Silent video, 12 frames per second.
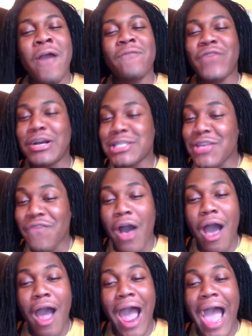First of
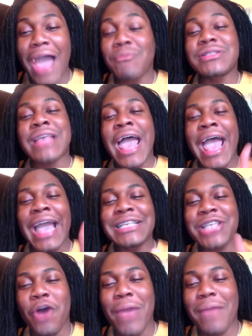all, hey
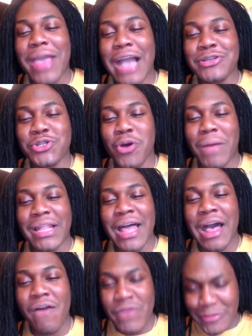Zoe baby, how you doing, my
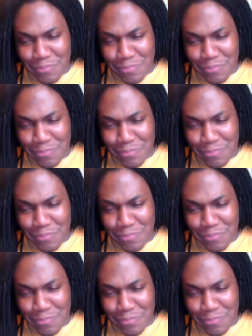love?